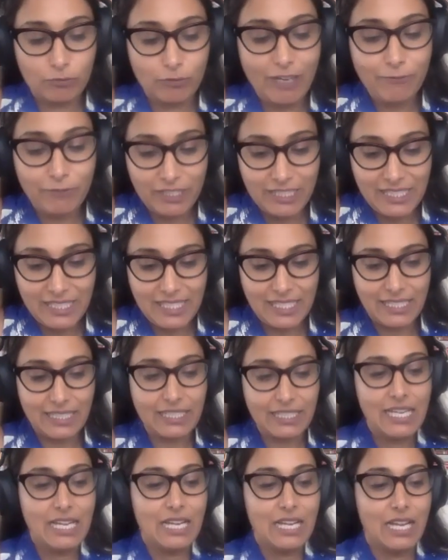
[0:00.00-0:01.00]

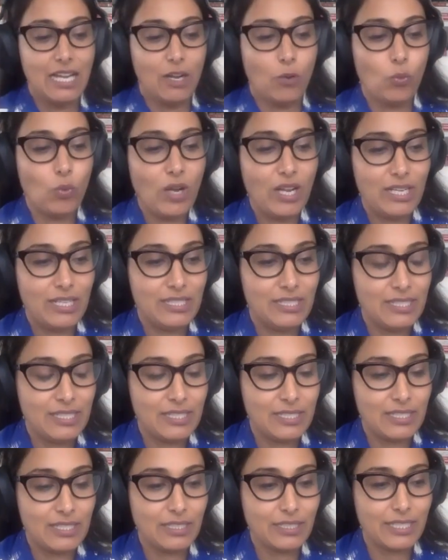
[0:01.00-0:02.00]
referencing,
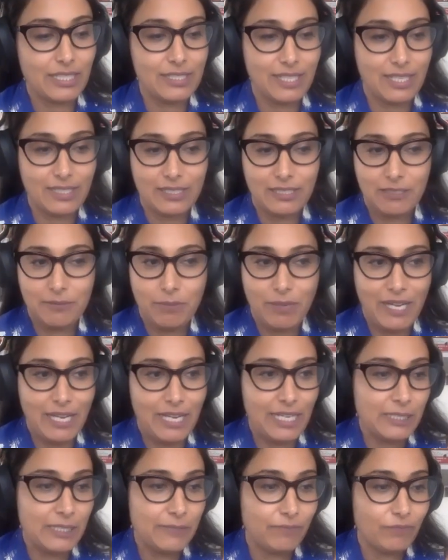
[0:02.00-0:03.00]
was conducted
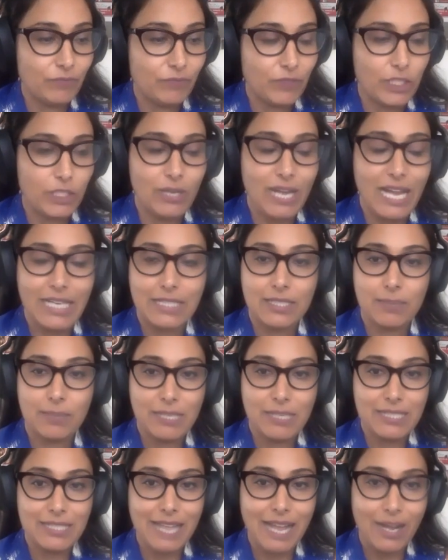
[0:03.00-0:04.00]
by
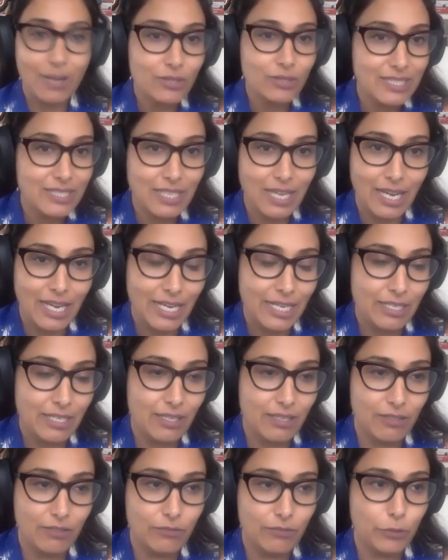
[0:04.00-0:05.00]
academics outside
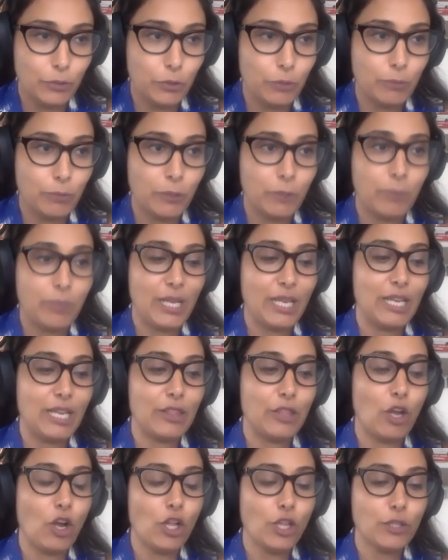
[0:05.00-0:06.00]
of Uber, but
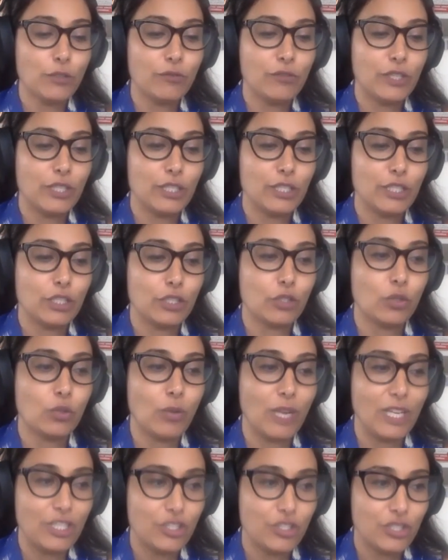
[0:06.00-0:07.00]
all of the
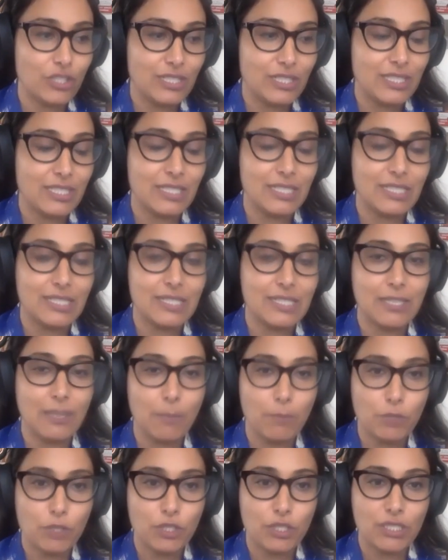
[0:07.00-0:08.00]
questions and
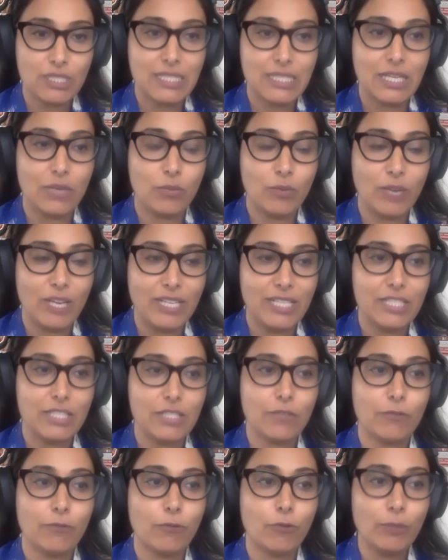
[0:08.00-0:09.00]
assumptions that went
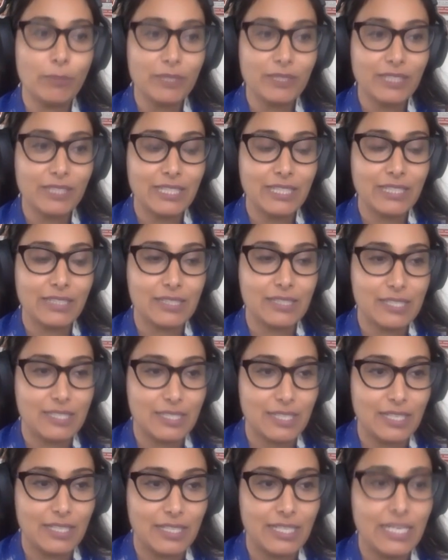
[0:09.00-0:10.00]
into formulating the
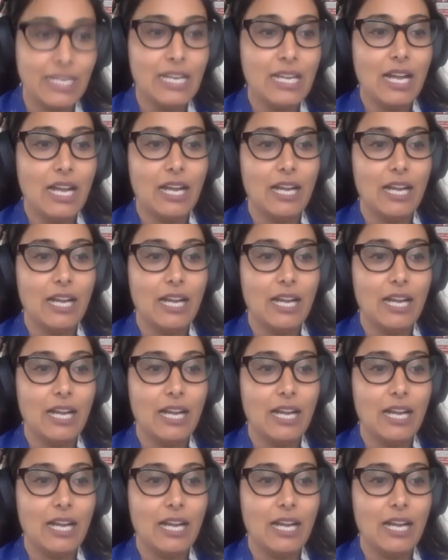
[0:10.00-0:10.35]
study